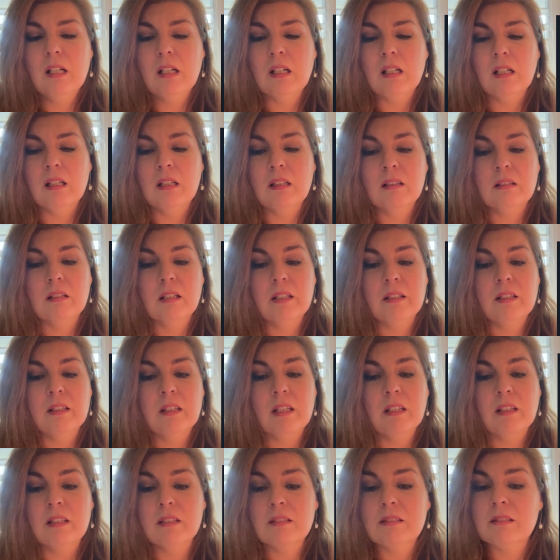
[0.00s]
Uh, and,
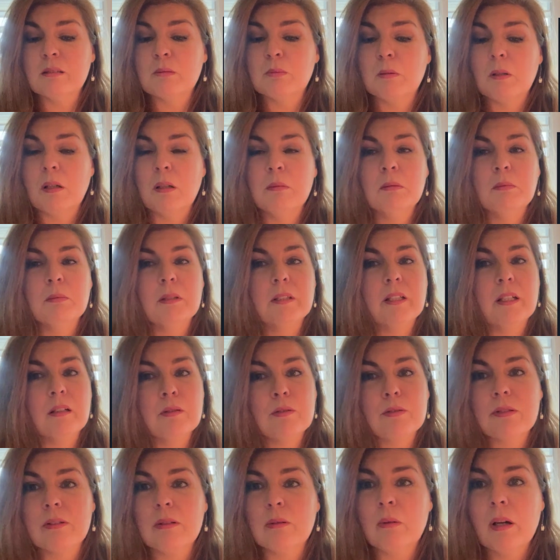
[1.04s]
and this is probably
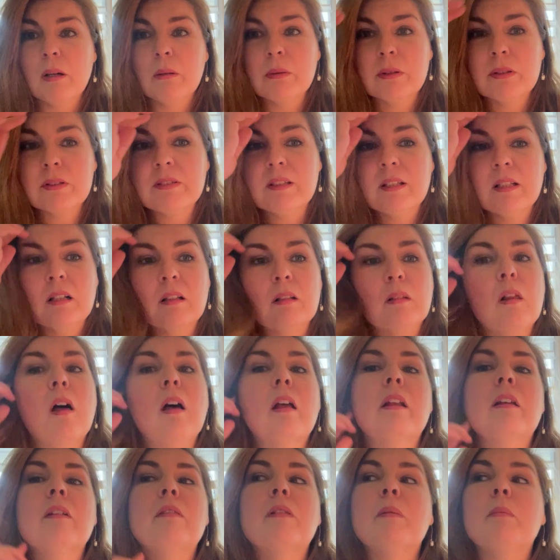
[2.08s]
also why we're seeing a
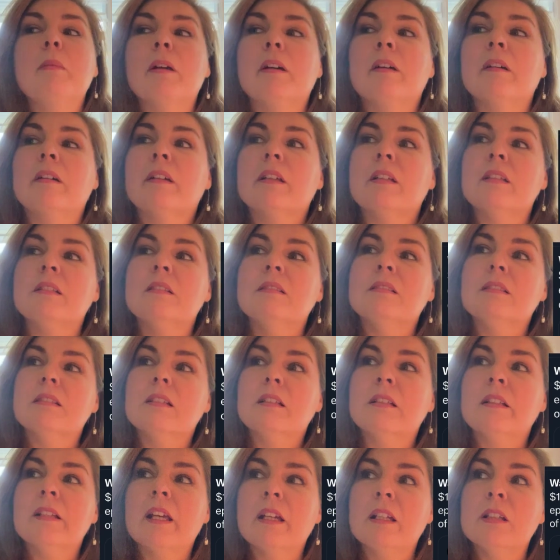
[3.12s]
lot of Americans
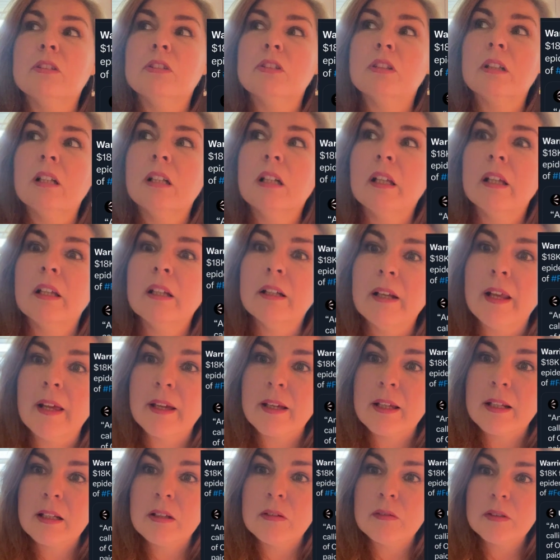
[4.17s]
engaging in
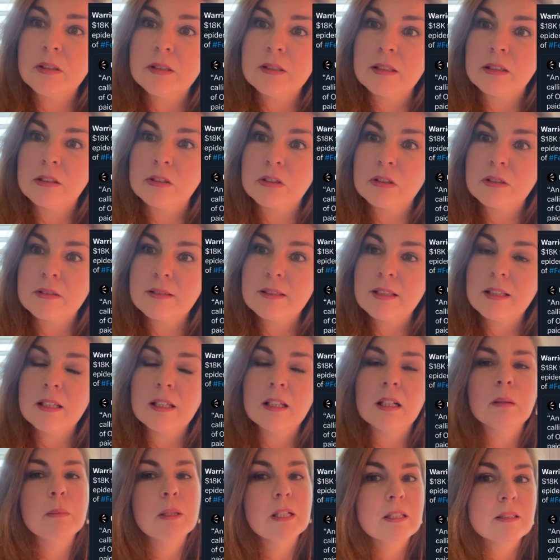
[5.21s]
negative attention
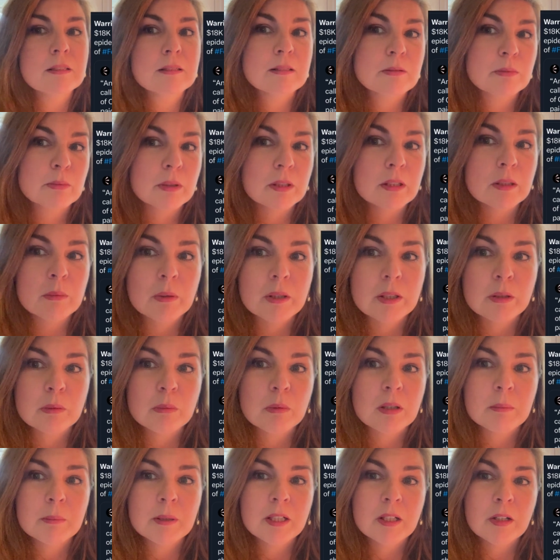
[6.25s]
seeking. I mean, is this really what you
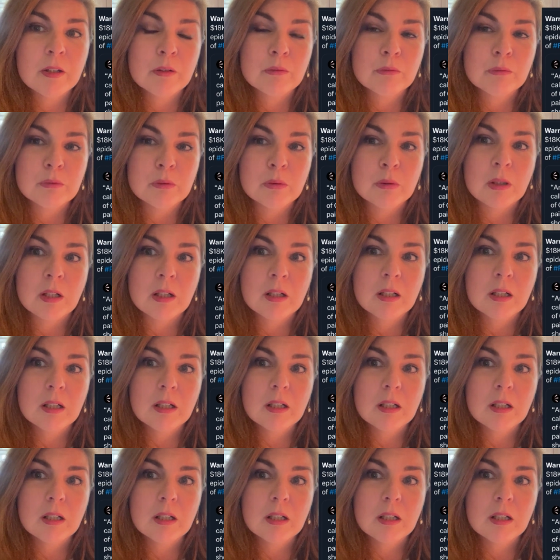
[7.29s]
want to be known for?